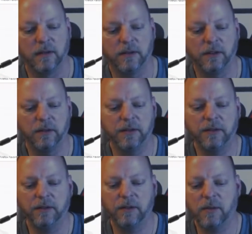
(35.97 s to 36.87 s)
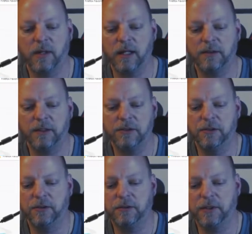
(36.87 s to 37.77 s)
So this is a quad that
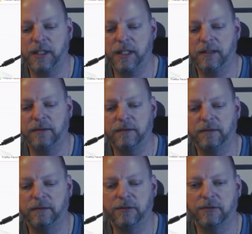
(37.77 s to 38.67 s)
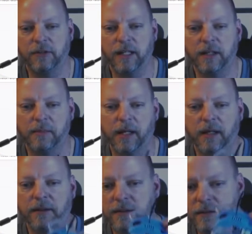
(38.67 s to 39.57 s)
you'll get straight out of the
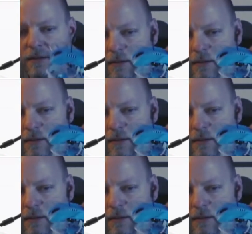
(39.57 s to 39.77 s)
box.